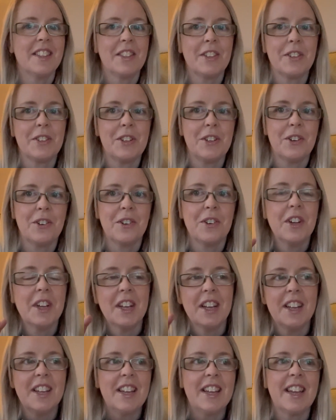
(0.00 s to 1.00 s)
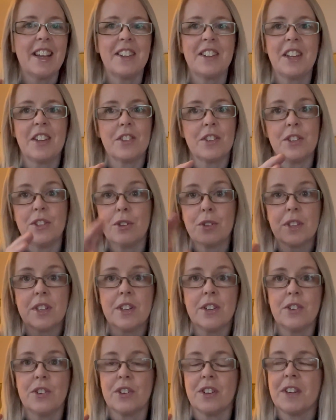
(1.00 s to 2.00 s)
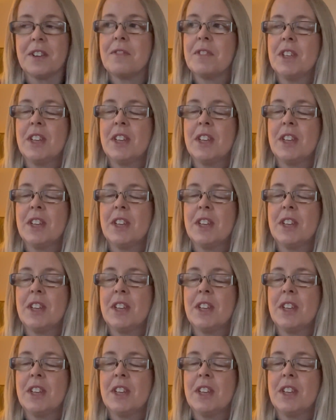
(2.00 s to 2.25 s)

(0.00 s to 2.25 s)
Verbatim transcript: there's no, yeah, yeah, there's nothing under.